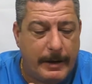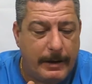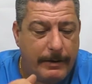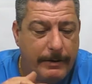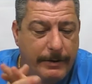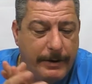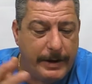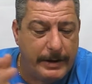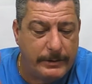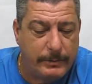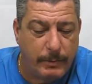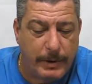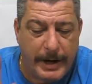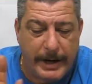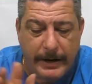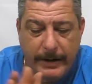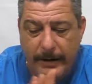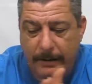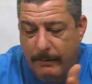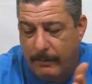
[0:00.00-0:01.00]
this
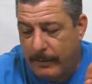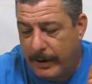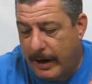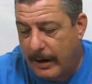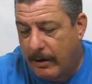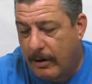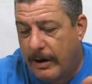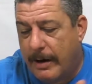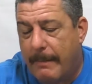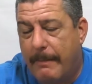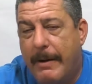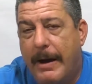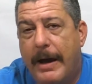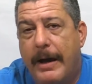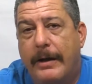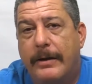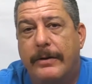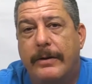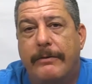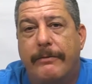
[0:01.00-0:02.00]
week we are gonna
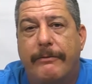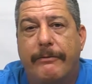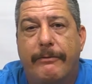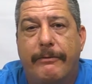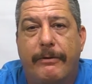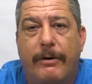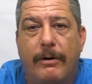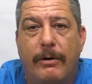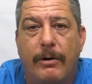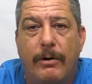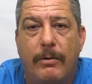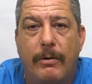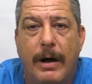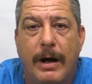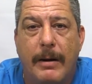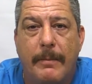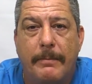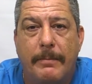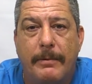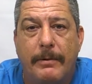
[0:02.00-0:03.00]
make the
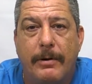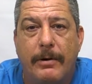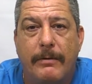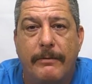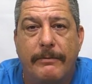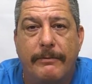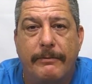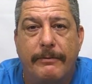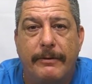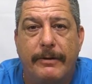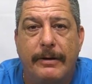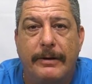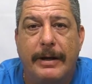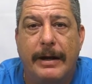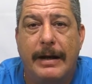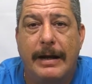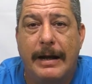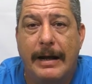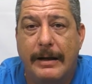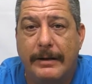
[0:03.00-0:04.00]
follow-up of the
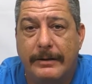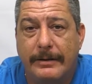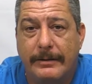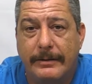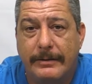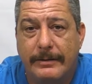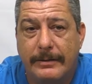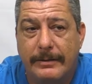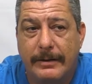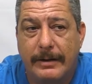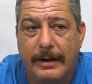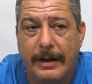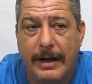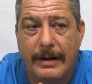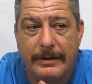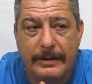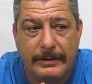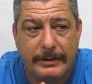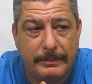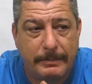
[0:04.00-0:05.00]

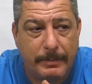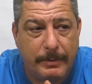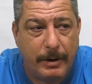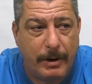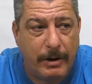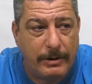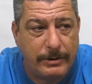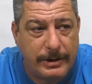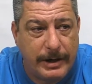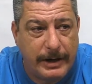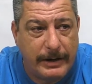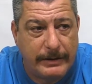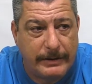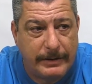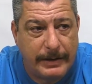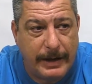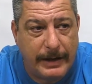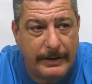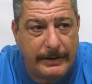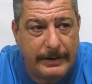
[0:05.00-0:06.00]
latest project
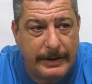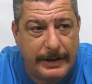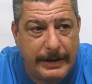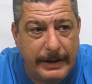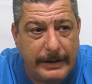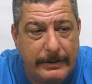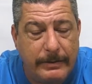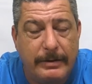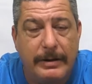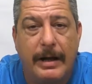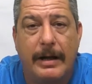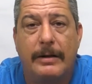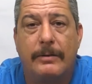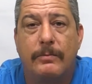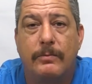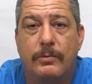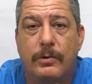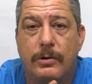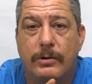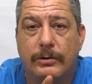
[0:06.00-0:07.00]
I did,
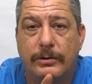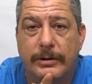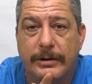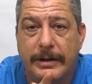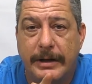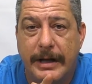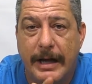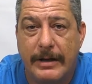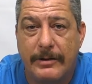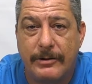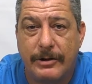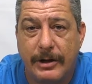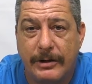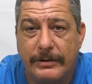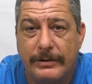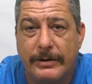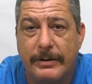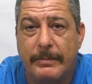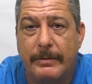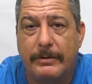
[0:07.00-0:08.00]
that was the
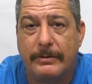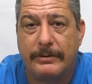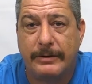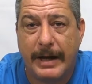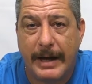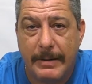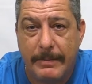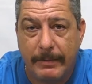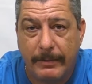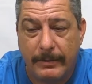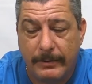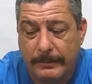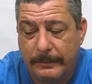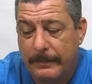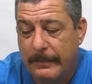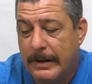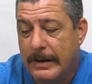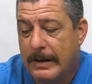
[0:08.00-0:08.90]
adjustable table.